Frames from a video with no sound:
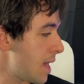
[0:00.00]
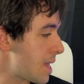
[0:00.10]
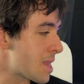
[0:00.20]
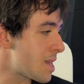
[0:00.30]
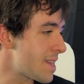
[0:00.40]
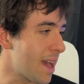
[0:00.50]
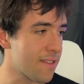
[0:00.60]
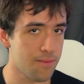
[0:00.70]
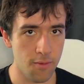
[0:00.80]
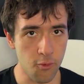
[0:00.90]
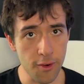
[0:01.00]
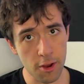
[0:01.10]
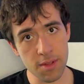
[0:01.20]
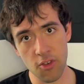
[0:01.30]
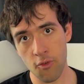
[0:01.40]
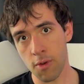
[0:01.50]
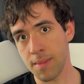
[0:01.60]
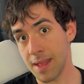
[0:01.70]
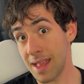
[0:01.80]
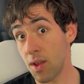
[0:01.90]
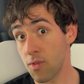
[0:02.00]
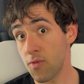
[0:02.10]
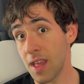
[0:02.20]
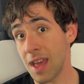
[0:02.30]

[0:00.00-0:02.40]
And uh, yes, full recommendation from me, 10 out of